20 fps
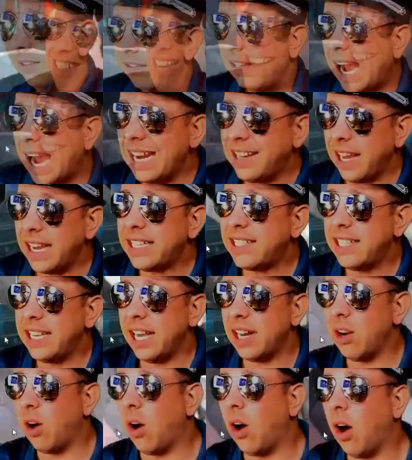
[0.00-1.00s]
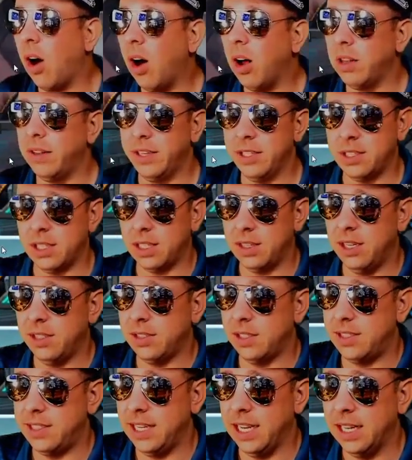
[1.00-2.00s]
I'd like to get all, there's
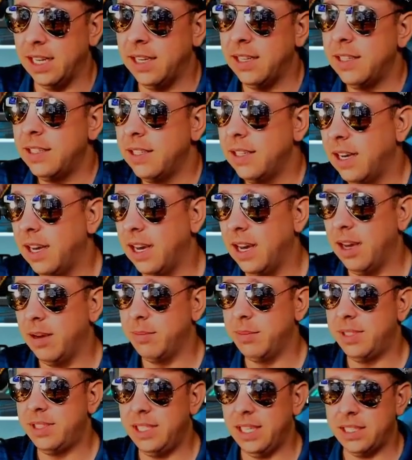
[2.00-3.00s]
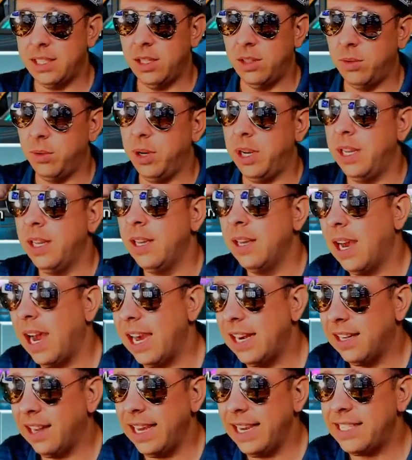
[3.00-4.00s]
a Stella, 6 and 3.
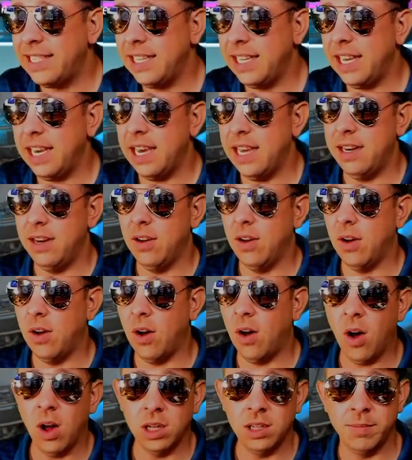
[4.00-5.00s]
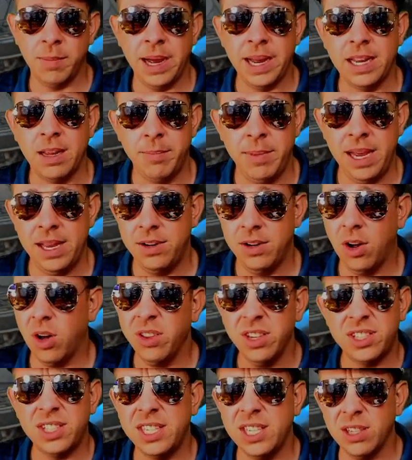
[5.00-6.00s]
I'd like to get all of my
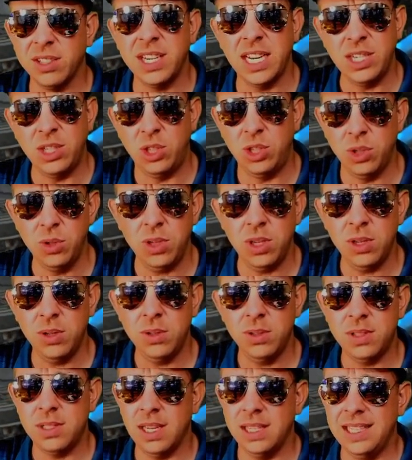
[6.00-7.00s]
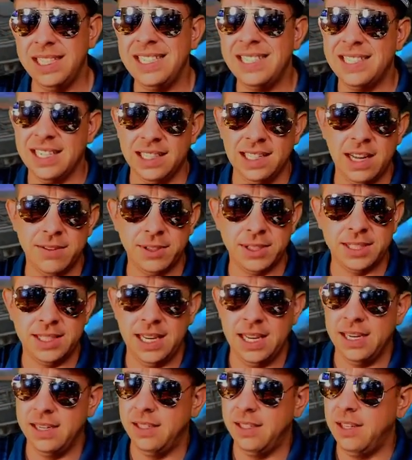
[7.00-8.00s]
all the skills I do use, at least to level
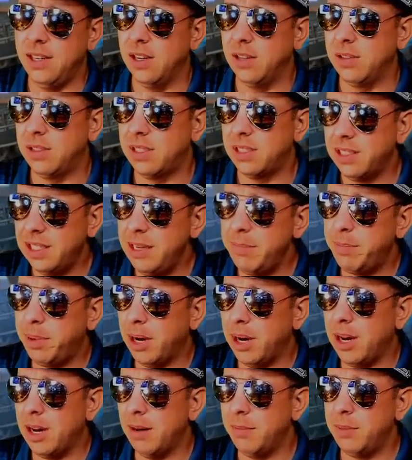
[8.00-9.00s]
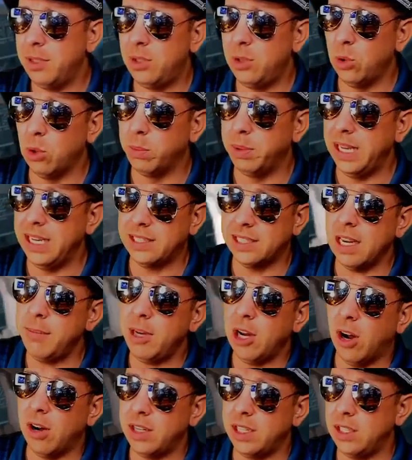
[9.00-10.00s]
10. You know, Sleep Bomb, Dual Blade. It's going
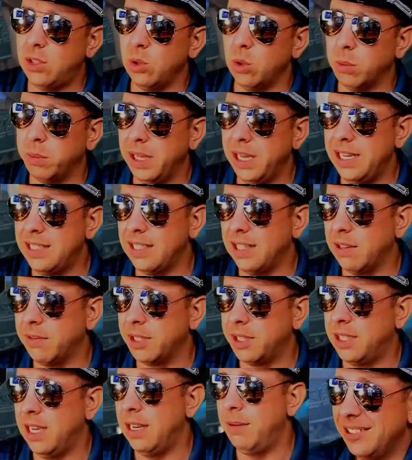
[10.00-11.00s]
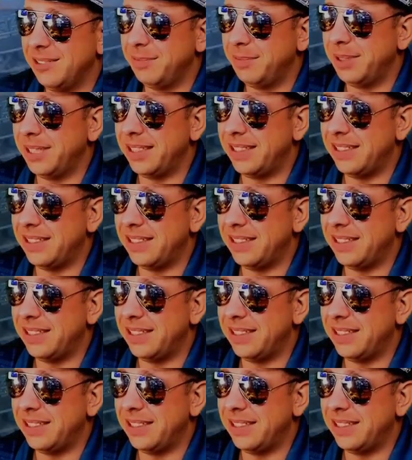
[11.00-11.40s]
to be hard to get Dual Blades to level 10. But,